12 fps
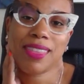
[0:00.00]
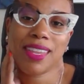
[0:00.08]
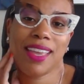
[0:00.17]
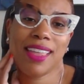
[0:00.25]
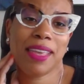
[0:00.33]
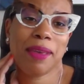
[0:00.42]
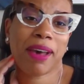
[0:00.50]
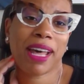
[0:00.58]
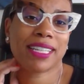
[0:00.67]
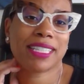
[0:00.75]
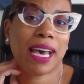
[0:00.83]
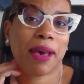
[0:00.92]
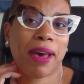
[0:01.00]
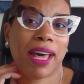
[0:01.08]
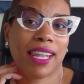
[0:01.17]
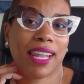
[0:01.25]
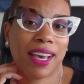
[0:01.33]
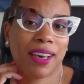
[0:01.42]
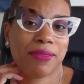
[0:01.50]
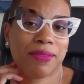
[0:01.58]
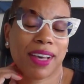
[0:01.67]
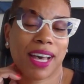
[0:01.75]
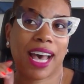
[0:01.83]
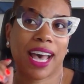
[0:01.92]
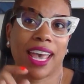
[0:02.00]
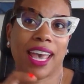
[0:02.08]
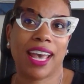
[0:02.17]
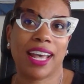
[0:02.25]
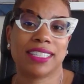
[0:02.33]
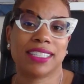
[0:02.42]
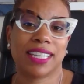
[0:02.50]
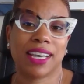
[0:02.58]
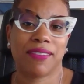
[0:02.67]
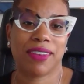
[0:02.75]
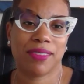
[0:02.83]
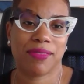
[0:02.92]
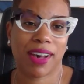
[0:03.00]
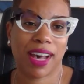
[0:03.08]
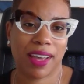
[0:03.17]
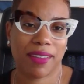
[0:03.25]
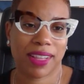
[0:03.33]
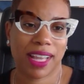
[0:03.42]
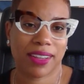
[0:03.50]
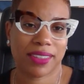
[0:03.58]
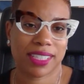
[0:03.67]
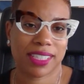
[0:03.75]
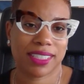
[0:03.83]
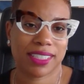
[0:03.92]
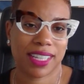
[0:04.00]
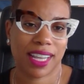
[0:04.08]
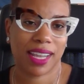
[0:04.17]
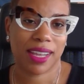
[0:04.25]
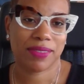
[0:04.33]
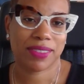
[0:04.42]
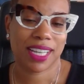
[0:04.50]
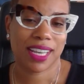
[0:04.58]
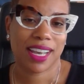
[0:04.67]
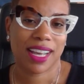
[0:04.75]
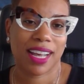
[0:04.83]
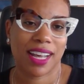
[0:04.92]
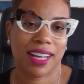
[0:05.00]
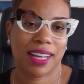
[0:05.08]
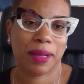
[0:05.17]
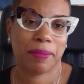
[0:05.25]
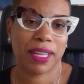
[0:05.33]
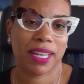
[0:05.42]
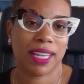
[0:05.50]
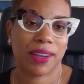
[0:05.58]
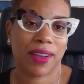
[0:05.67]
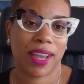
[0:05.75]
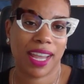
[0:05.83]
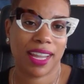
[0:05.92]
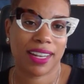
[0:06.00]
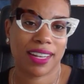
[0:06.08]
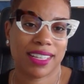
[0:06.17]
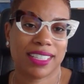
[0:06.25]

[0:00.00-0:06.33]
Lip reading: then by the time I left, I had 75,000 saved in year 8.